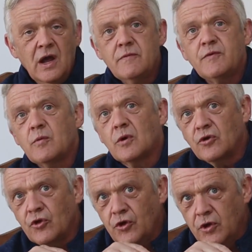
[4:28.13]
If we
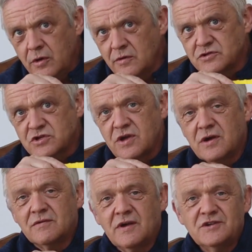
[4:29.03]
want huge
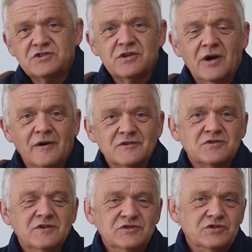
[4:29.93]
gear
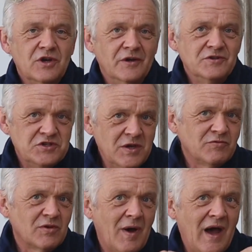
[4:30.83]
ratios that is dirt
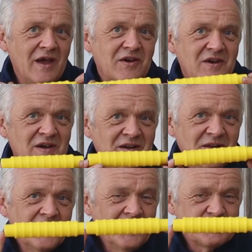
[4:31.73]
cheap to make,
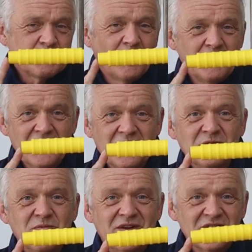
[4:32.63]
that's probably a
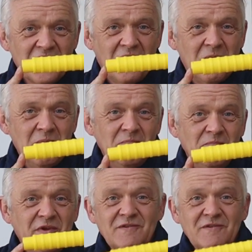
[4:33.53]
good way to go.